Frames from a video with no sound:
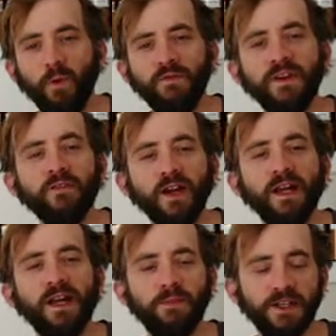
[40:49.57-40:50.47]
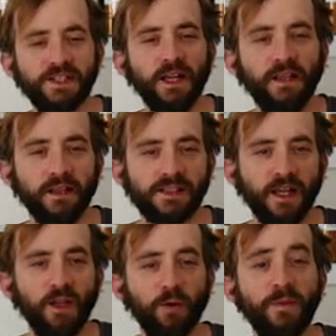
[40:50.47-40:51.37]
We've never had anybody sell
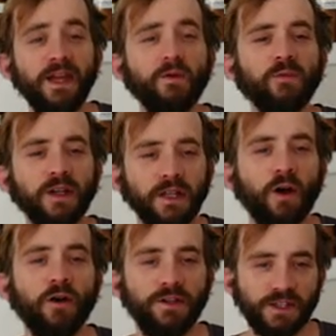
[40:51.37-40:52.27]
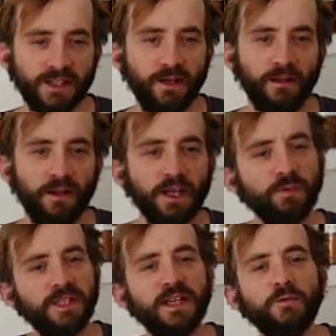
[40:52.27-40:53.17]
it. We make it really hard to sell.
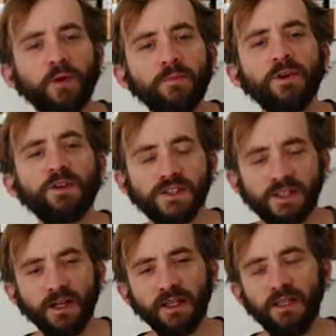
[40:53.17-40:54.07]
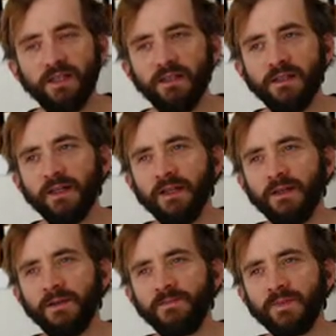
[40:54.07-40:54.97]
Actually, we did have one person sell.
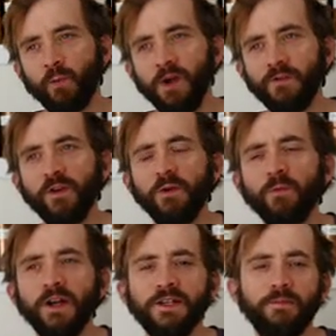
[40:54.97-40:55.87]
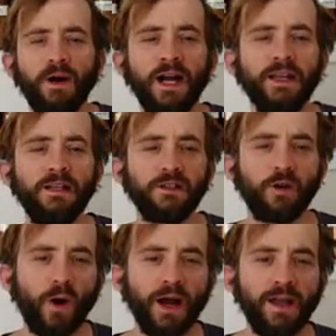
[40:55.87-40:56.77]
One friend wanted to buy into
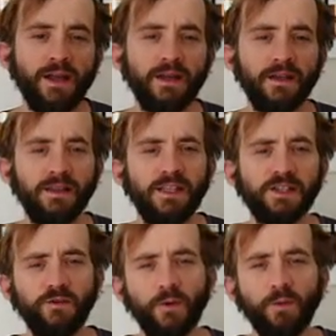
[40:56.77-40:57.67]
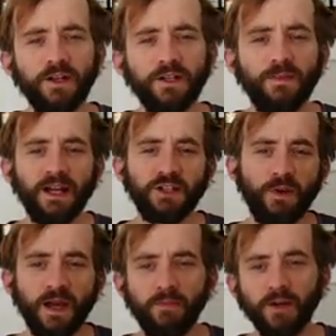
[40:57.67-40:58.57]
Hawaii and this friend wanted to buy in
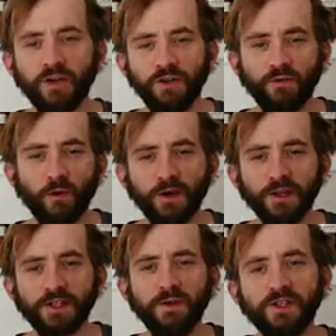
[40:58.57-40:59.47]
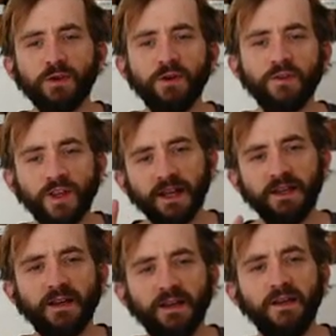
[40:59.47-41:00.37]
Japan but couldn't afford it. So he sort of
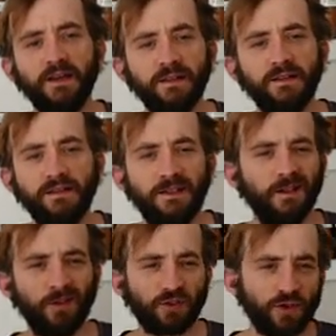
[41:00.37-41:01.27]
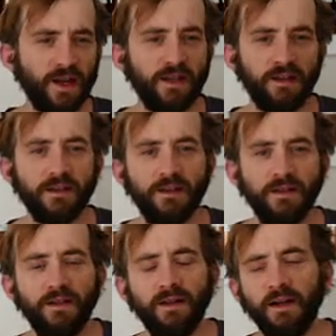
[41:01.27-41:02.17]
like did a little trade.
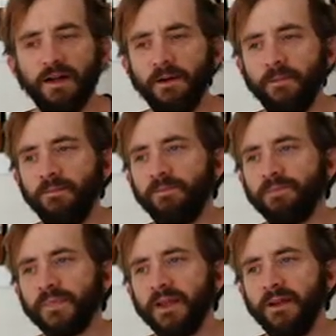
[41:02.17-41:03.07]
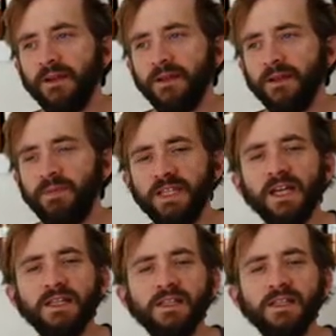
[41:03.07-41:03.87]
But the